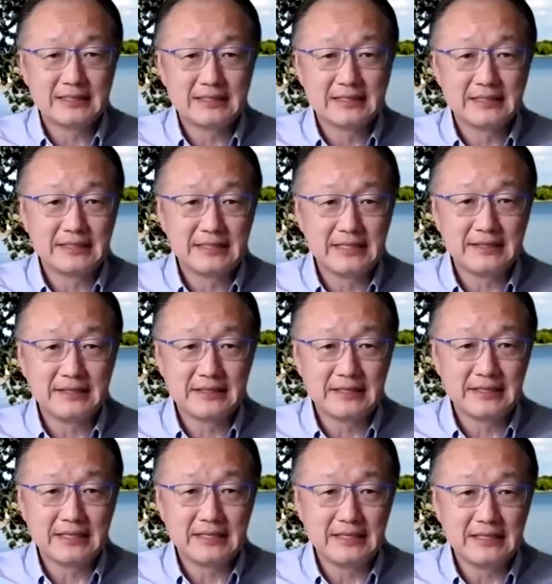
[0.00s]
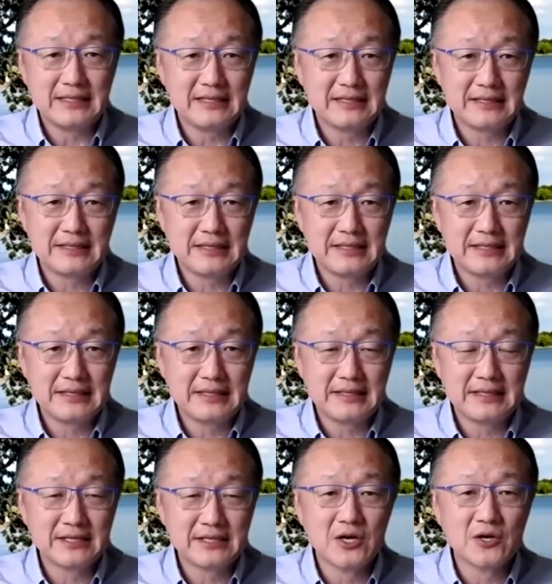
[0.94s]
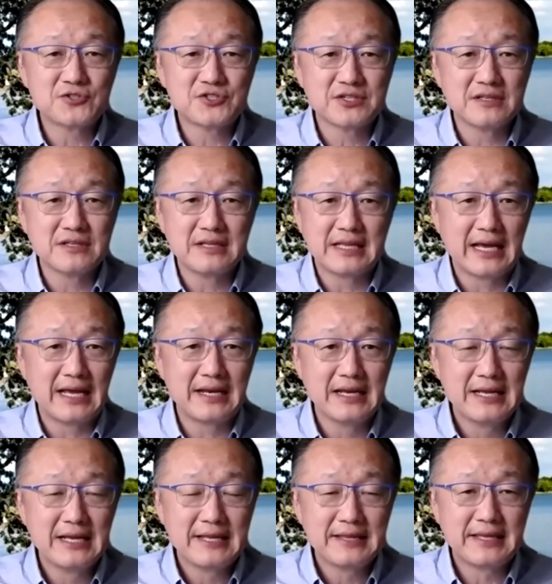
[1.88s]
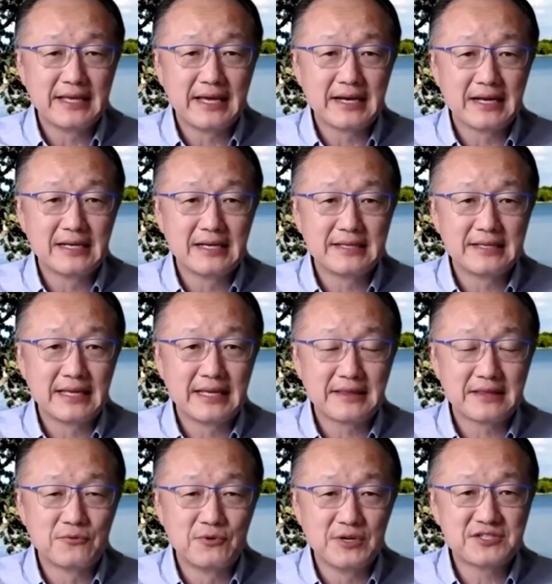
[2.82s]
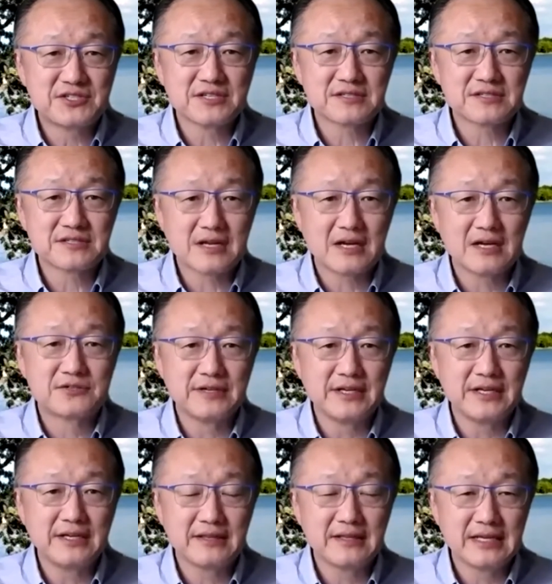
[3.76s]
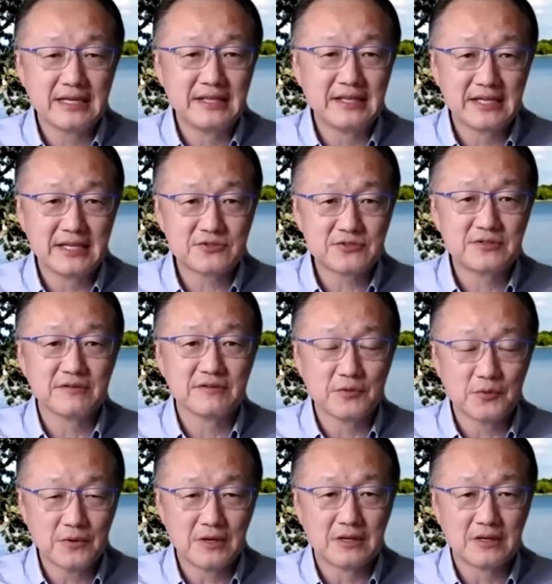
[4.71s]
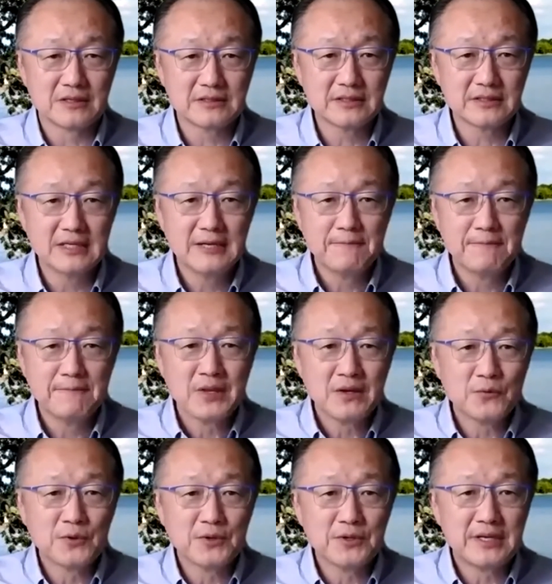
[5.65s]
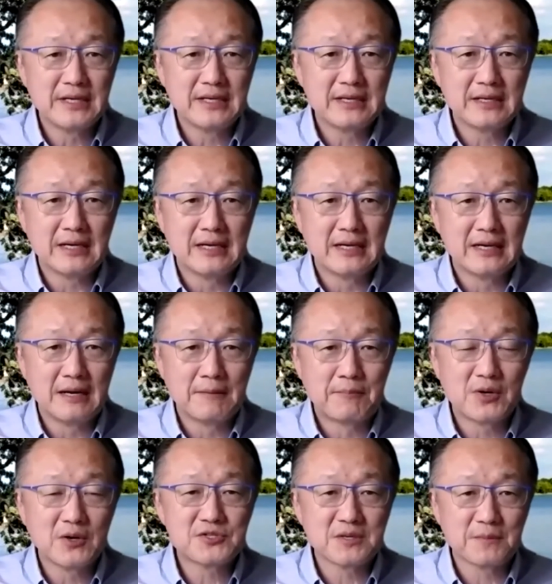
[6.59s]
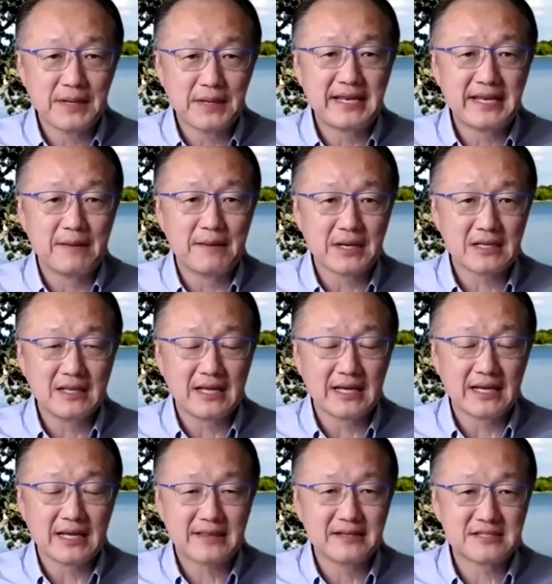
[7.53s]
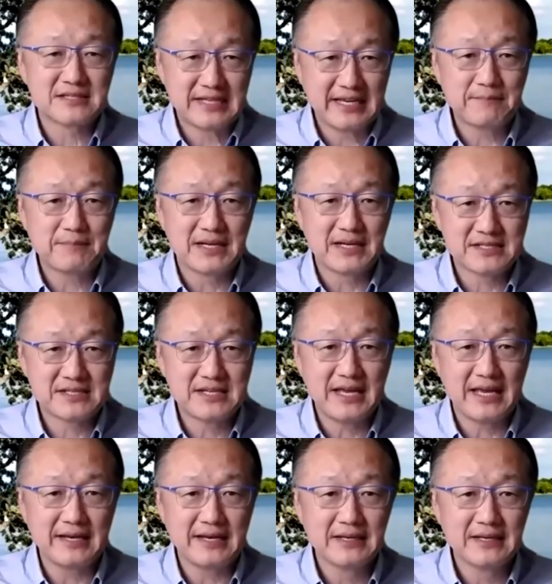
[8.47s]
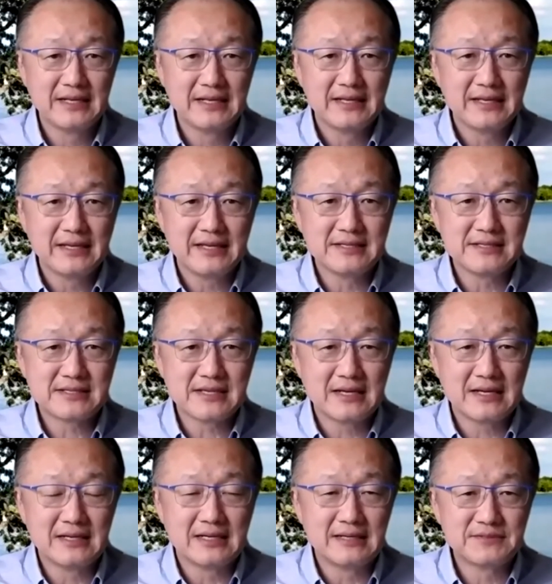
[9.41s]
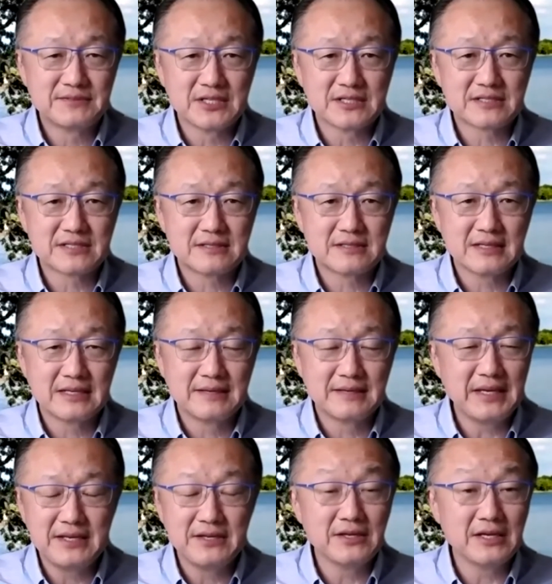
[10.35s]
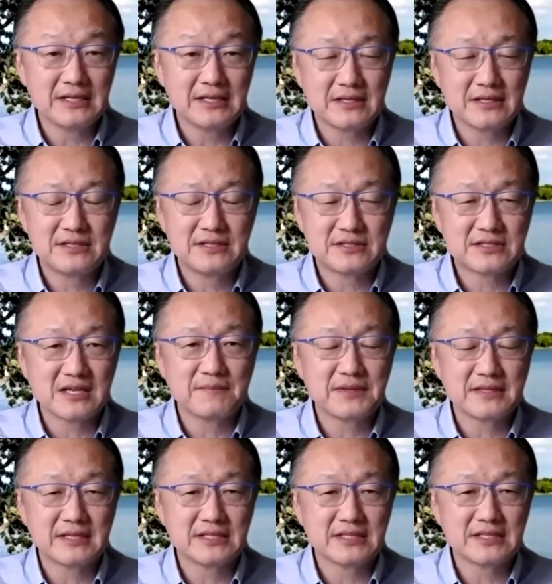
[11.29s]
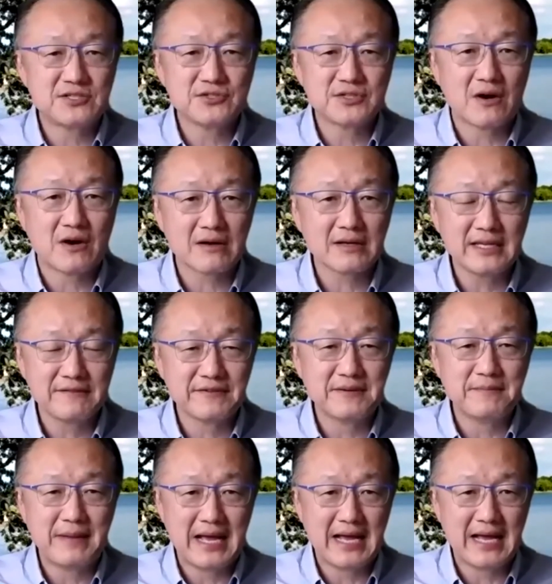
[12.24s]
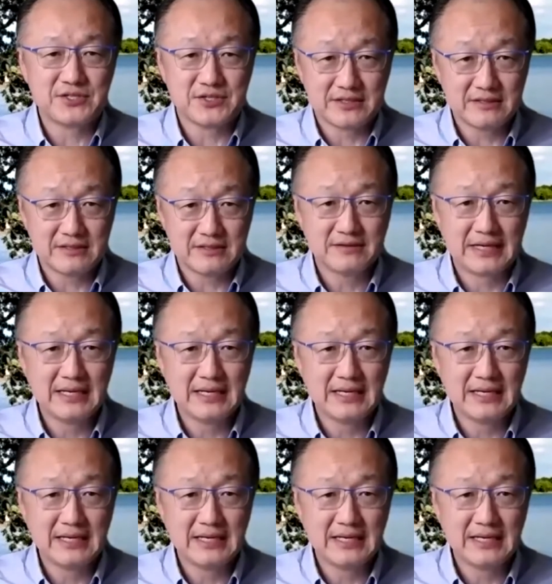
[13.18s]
the notion that the richest country in the history of the world would approach a pandemic like this state by state is just. I mean, it's something that you can hardly even imagine, right?